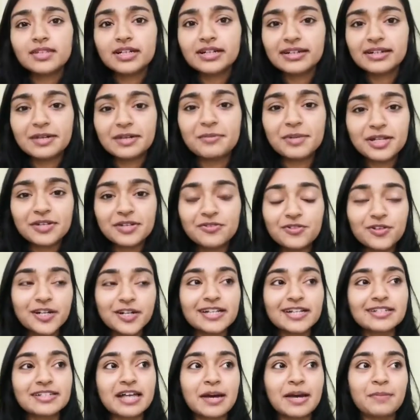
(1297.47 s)
let me give you an
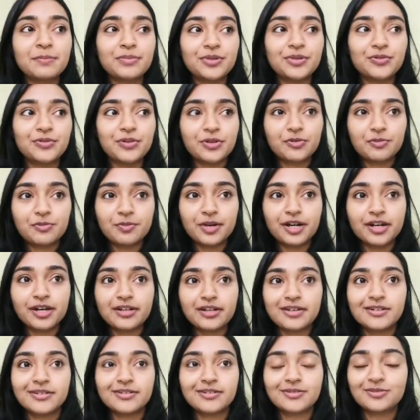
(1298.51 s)
example. One of
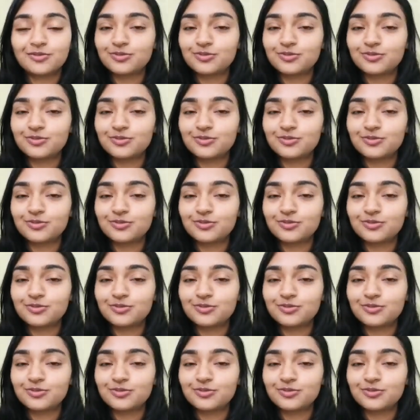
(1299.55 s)
my